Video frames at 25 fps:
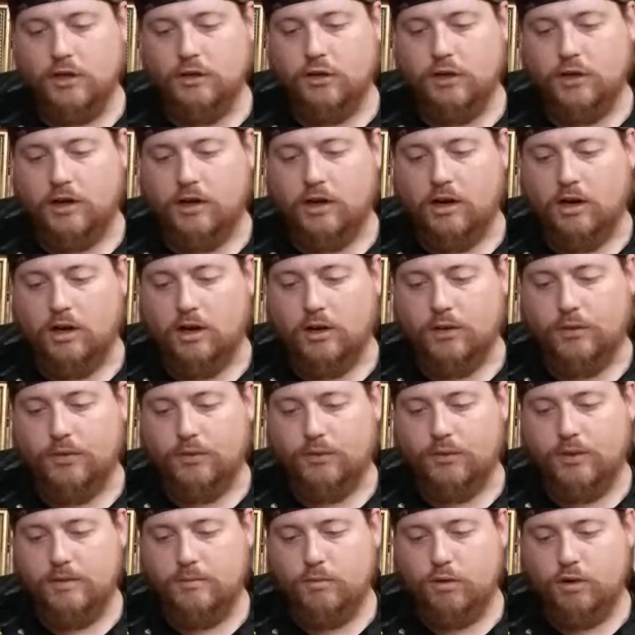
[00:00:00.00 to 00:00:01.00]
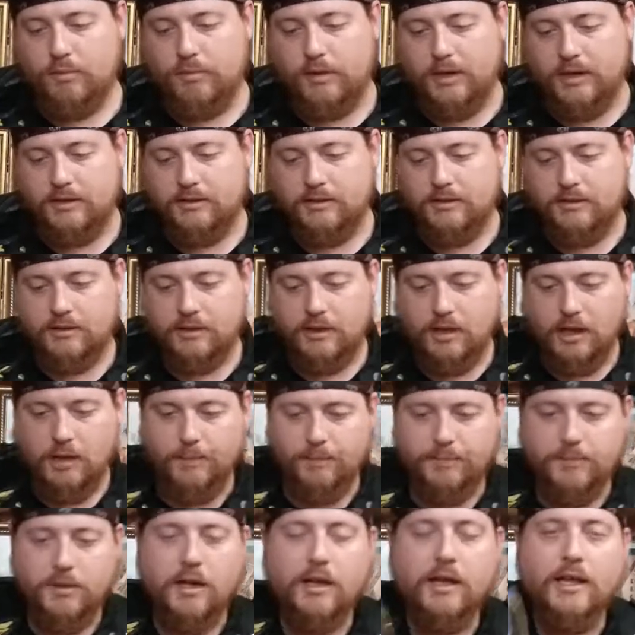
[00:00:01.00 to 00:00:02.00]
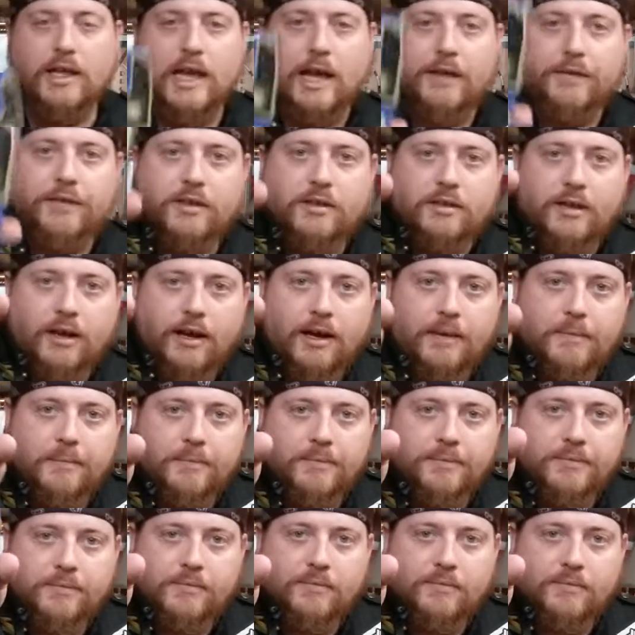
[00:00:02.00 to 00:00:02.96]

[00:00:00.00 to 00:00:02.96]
There are 3 more buttons up at the top.